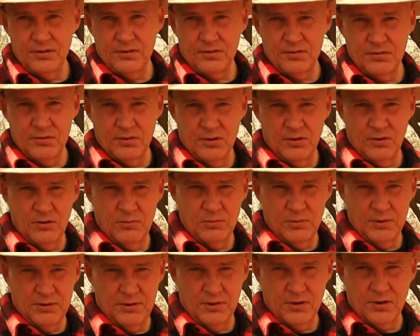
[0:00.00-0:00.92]
your soil
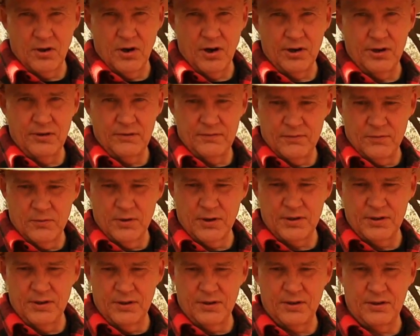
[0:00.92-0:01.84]
with your garden
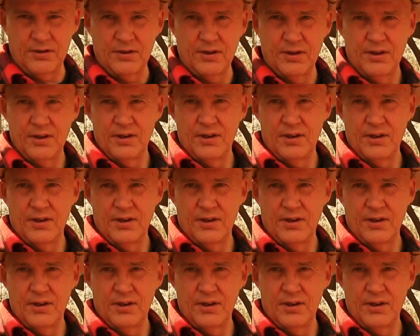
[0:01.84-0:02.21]
fork, you can